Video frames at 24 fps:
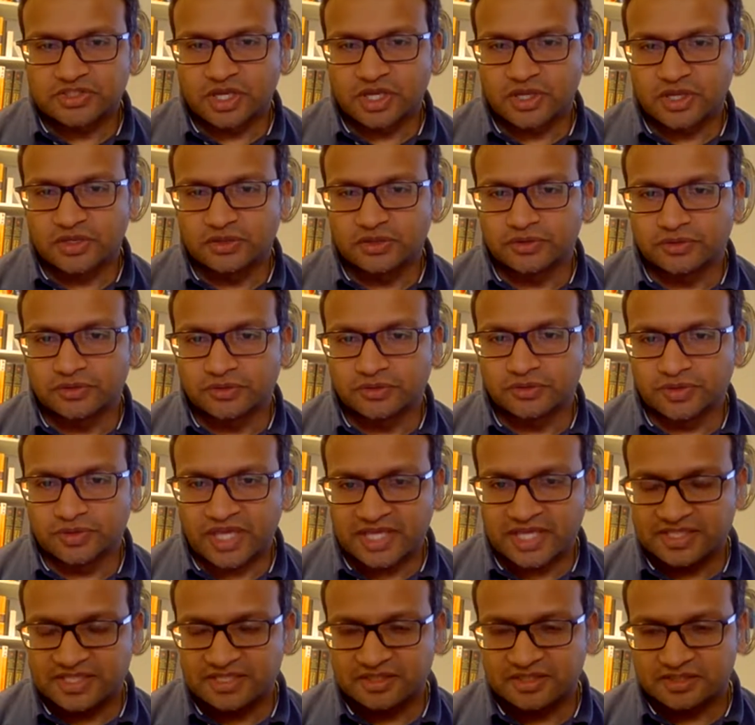So
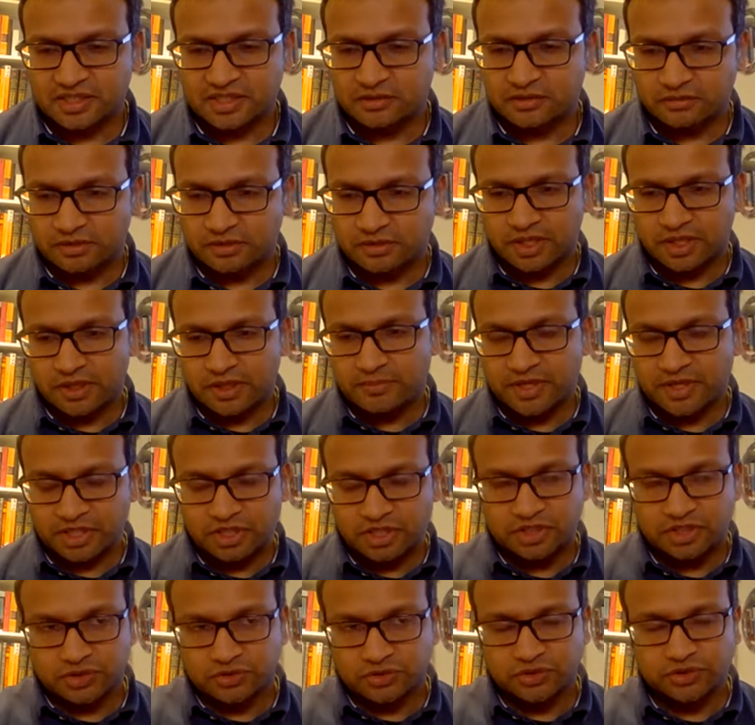yes, so
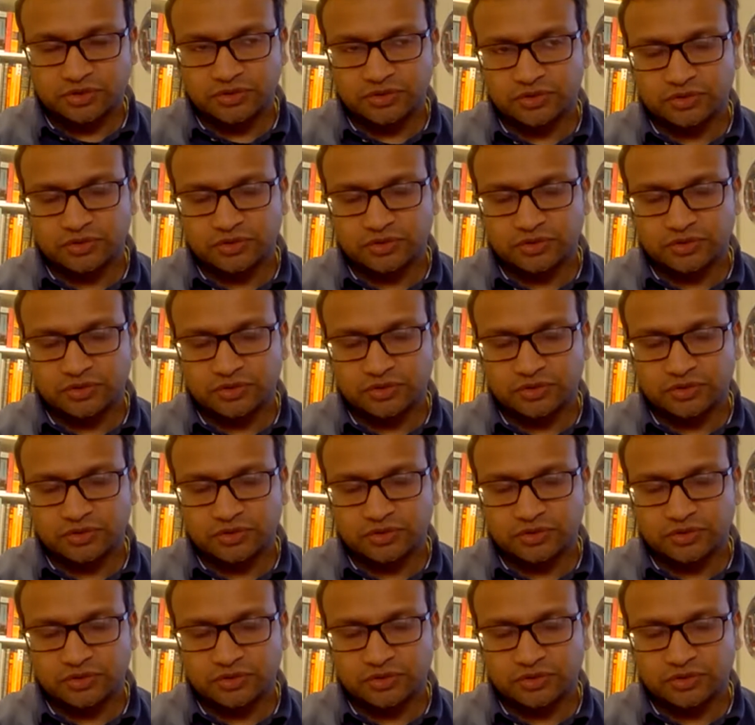making sure